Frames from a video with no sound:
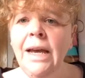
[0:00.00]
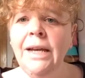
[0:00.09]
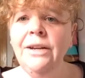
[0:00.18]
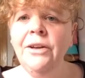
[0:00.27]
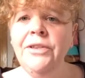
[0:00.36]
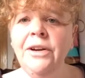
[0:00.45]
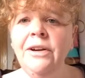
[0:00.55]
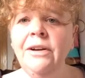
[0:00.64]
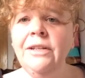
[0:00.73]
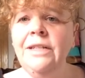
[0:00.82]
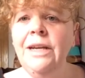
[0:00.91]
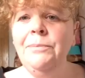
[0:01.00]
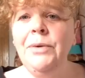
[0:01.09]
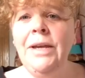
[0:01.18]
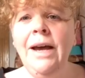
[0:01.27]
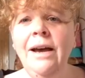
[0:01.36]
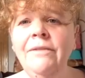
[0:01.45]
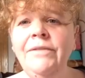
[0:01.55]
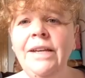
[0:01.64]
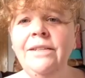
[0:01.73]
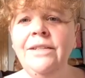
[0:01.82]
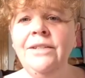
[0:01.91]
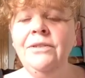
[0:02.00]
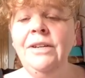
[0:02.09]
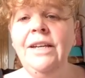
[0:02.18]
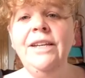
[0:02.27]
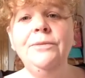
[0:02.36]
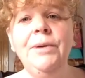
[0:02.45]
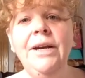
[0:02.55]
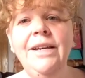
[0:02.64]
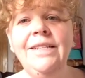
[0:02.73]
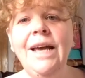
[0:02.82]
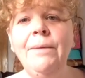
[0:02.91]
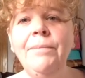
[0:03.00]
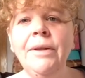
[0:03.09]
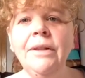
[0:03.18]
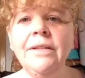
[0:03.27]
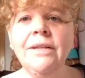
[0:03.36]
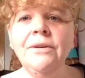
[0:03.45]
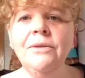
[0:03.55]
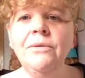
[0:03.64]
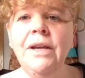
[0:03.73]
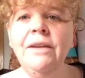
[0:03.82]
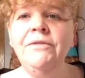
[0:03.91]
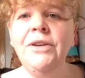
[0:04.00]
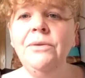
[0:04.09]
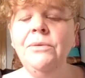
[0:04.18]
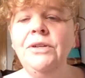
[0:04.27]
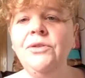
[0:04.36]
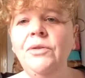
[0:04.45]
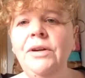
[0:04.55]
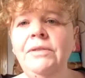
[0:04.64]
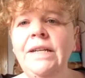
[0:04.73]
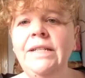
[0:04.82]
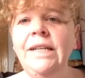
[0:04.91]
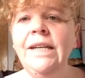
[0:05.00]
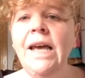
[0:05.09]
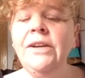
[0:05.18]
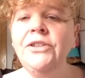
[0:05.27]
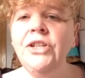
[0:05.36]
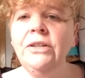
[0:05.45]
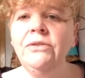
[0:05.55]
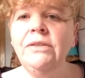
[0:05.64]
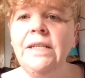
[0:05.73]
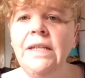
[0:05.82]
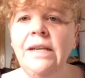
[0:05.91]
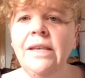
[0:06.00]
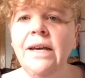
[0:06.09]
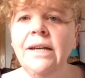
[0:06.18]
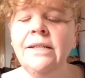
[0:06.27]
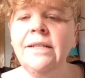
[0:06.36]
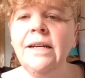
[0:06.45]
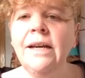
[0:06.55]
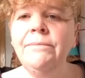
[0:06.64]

Another tip we have is to lead by example. So if you enjoy reading, let your children see that.